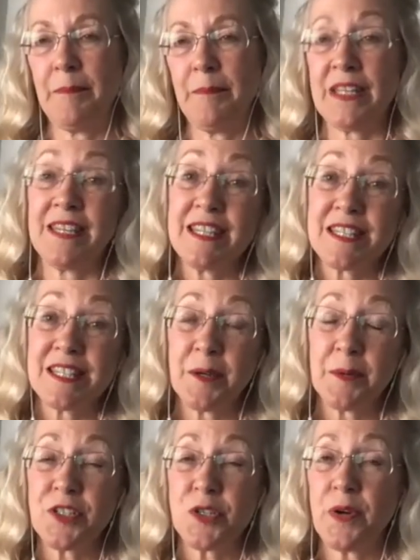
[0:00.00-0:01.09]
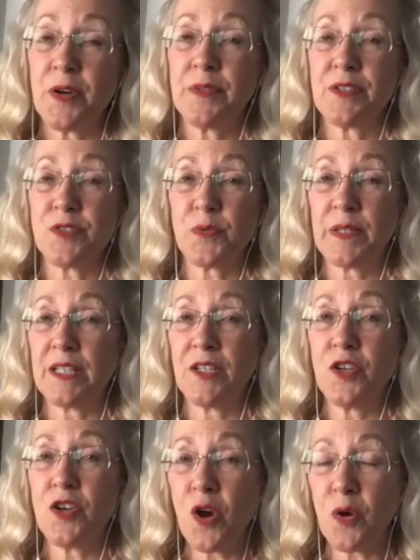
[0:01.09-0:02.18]
you need to know what you own. There's really
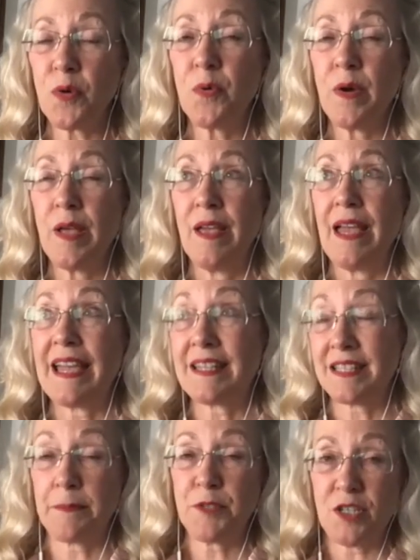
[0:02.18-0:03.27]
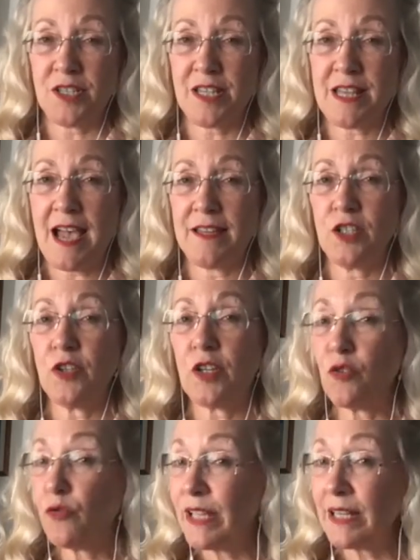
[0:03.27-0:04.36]
no exception to that. You
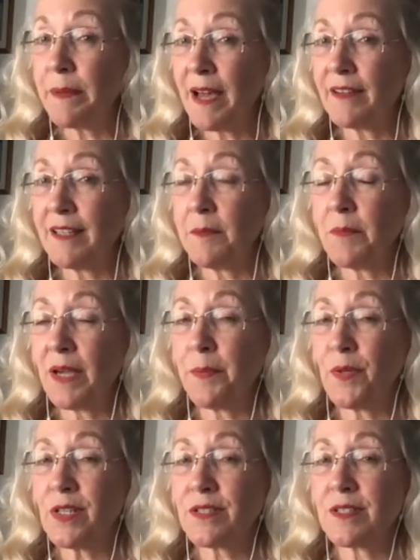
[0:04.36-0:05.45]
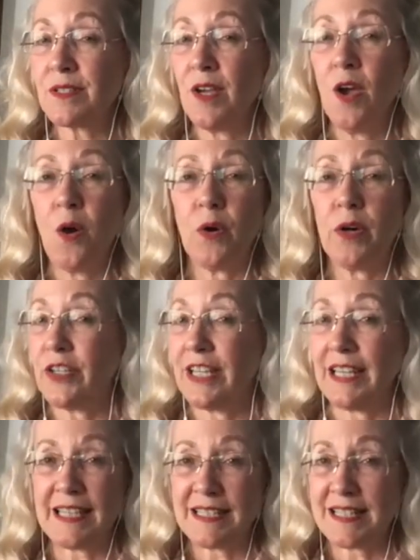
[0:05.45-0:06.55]
can read about it in my books, or you can
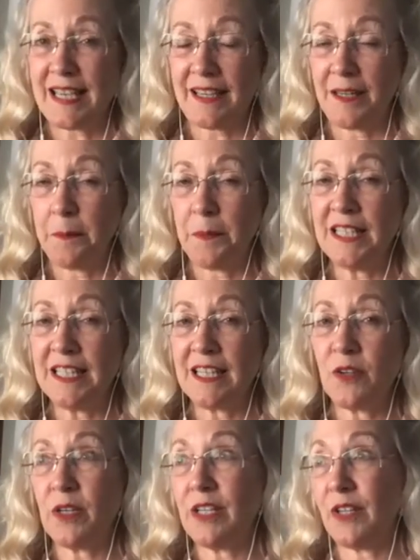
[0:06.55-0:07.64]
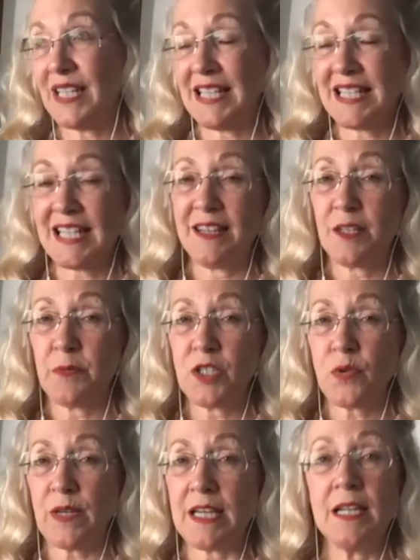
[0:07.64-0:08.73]
get a second opinion, or you can attend the
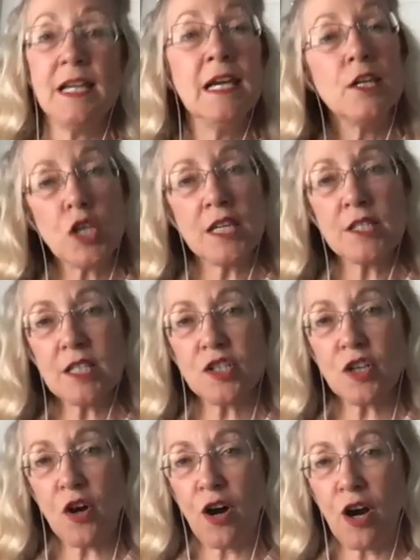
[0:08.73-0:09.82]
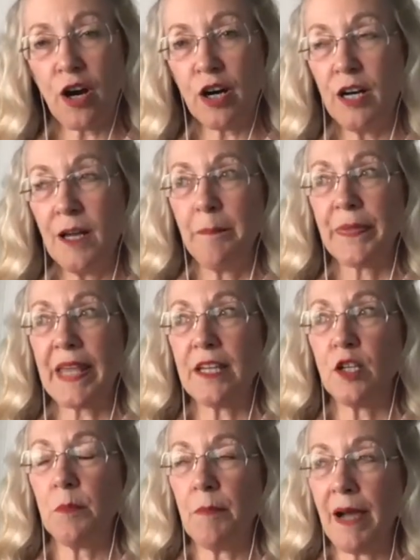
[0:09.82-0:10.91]
retreat. Chances are that
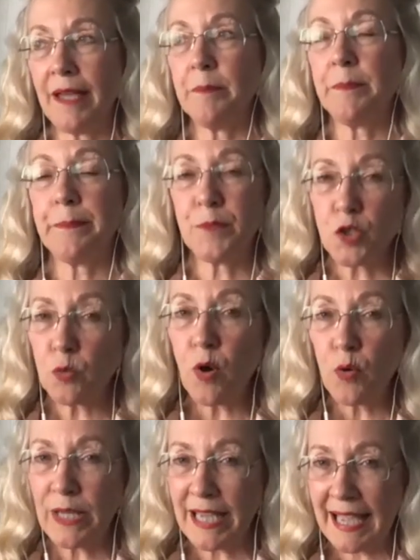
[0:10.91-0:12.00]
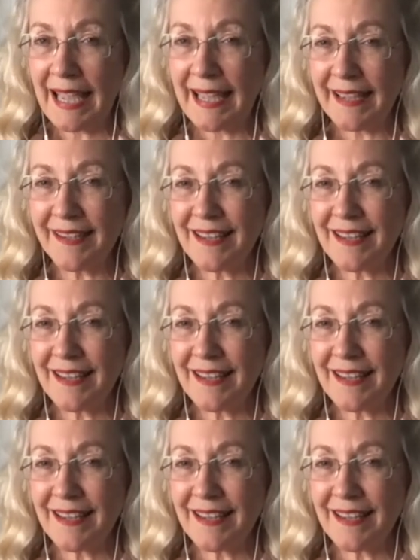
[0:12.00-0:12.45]
you might do okay